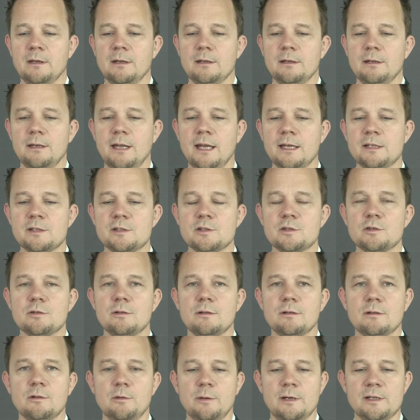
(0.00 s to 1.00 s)
Next
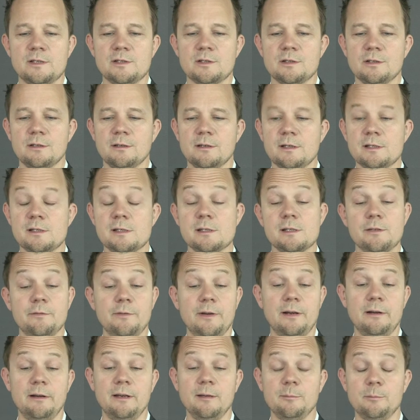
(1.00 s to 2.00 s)
question. This is a
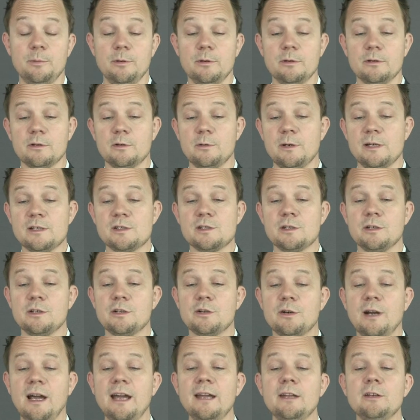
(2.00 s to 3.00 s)
very important question.
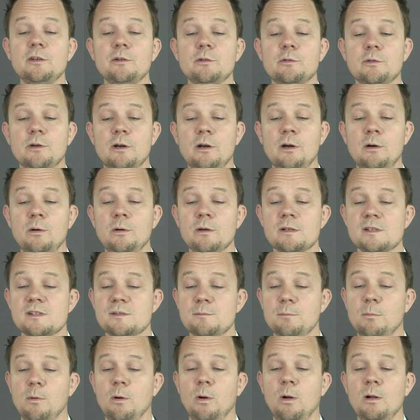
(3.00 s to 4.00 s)
Trying to grow a
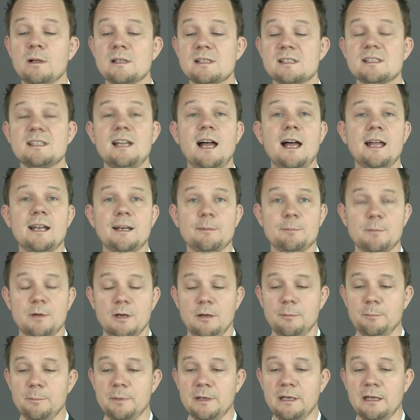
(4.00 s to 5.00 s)
small startup
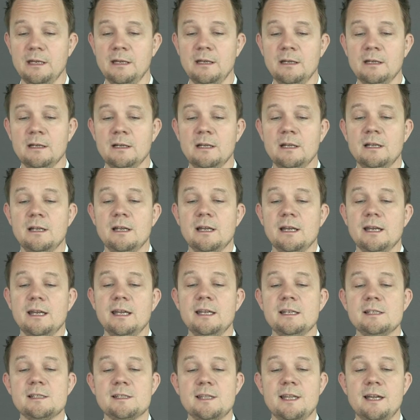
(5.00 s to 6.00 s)
company,
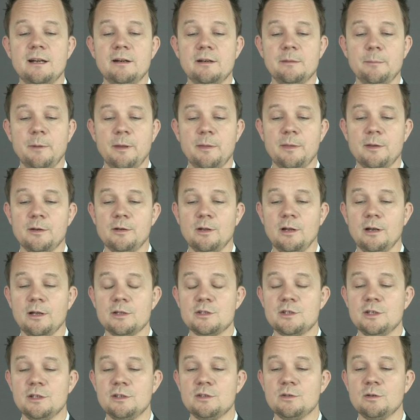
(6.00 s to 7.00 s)
is there a
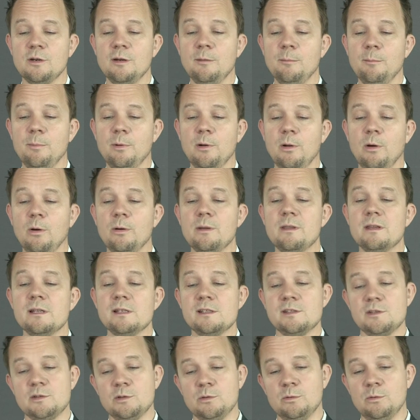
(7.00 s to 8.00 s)
methodology to employ
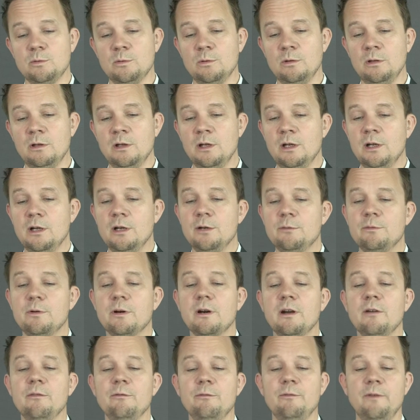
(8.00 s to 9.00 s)
this tool for
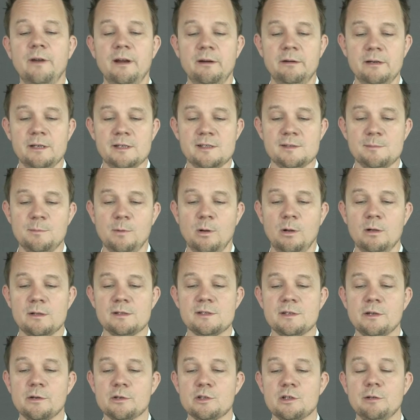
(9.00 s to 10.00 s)
a very small
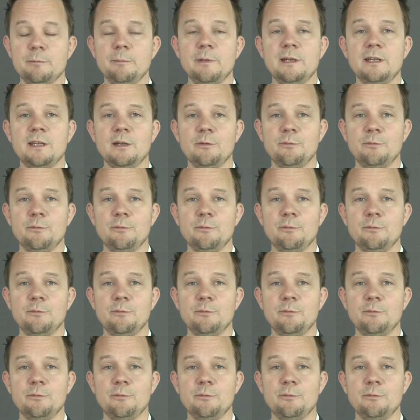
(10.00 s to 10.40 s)
social media